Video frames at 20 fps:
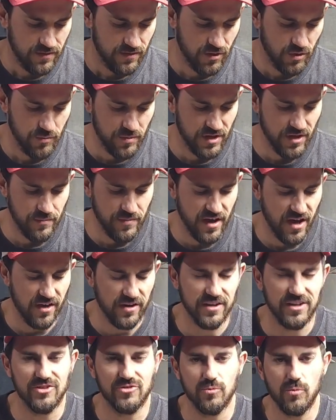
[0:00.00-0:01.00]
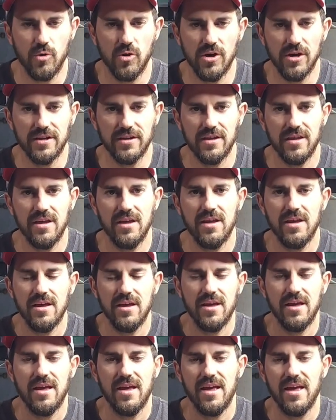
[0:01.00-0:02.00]
a little bit about each one,
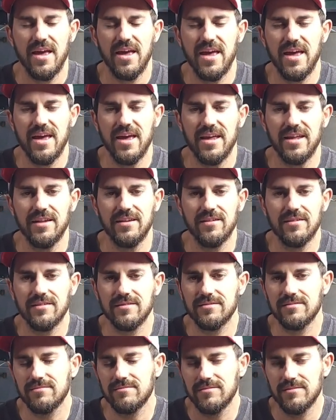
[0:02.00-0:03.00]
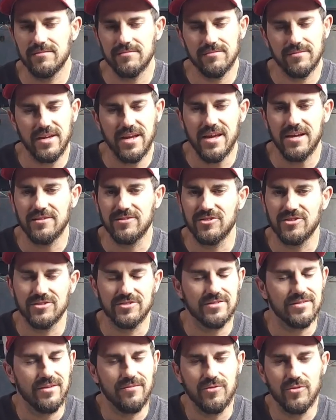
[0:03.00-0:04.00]
and yeah,
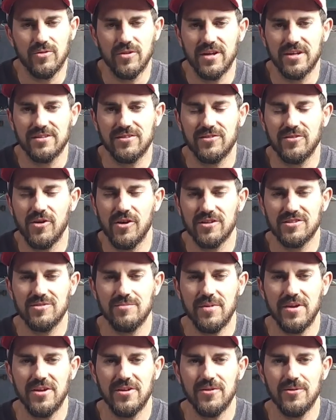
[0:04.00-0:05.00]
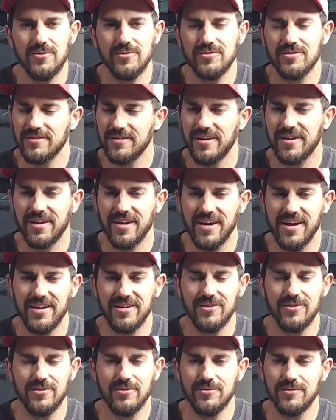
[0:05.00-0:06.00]
just if you like to talk tomatoes like
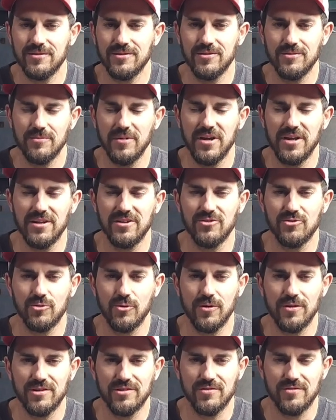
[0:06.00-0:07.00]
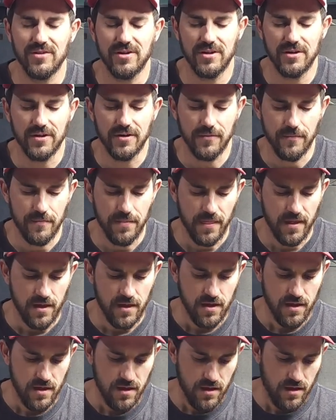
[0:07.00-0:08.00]
I do, you might enjoy this video.
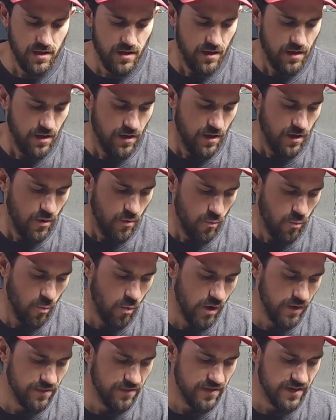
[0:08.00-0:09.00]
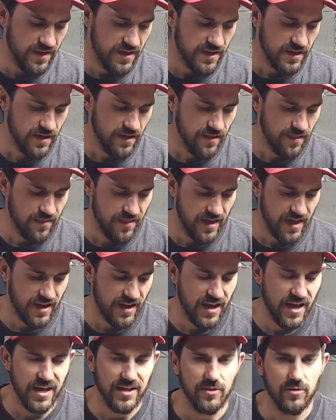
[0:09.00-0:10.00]
One thing
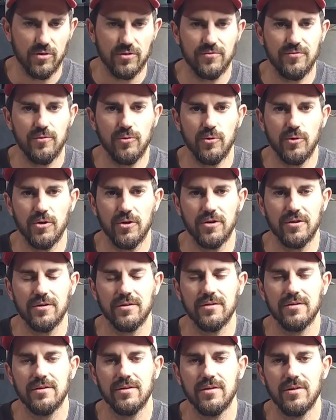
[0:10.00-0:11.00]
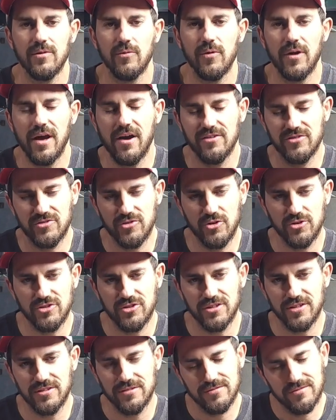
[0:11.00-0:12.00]
that I look for when I was
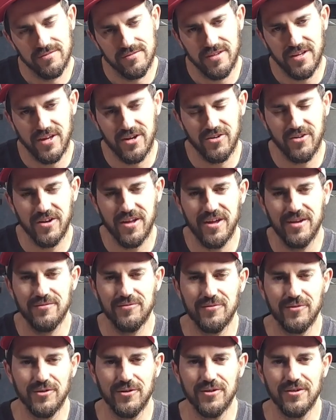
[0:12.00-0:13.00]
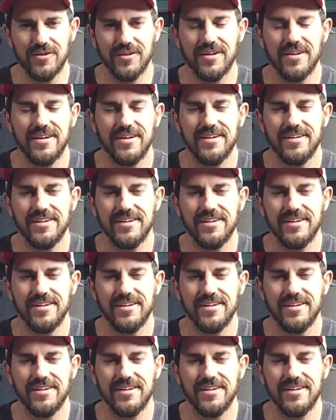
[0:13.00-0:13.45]
searching the internet for,